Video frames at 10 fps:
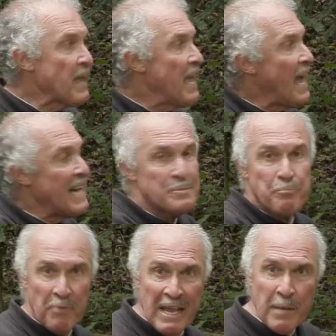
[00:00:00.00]
it has
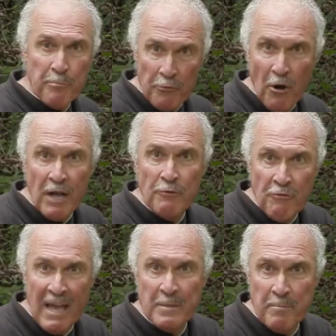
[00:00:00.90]
big, bright
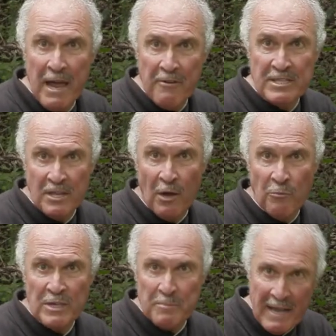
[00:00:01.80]
red berries on,
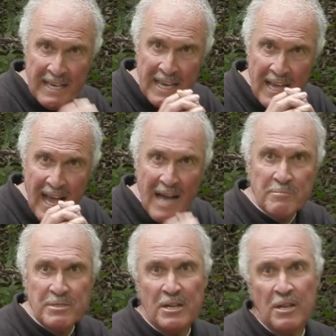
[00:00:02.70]
which make it
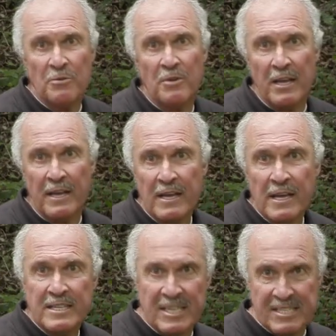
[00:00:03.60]
absolutely
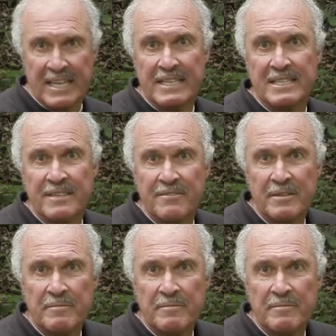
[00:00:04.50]
distinctive.